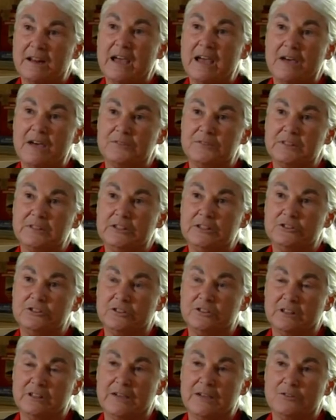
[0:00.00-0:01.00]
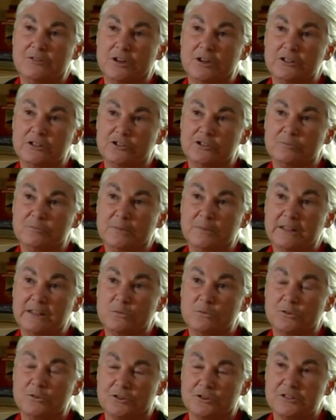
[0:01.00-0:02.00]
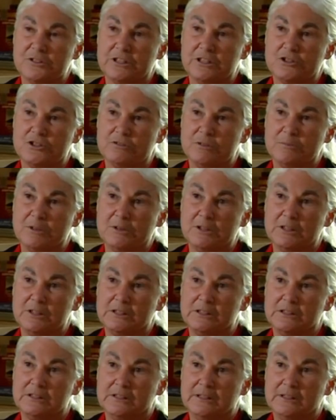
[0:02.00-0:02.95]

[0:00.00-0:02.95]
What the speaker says: half the kids are going to have autism by the quarter-century mark.